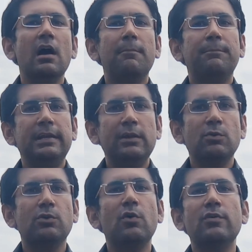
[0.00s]
potato
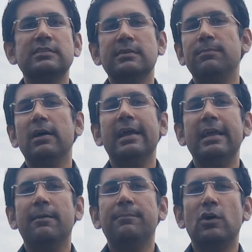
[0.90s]
growers apply
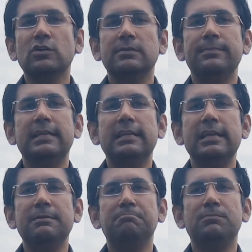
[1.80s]

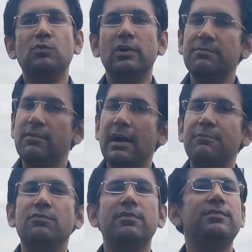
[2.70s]
approximately
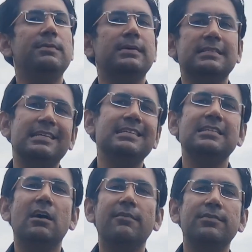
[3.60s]
25 to 50%
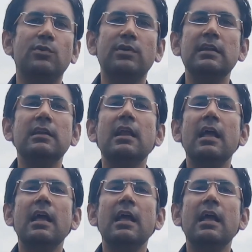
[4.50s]
of total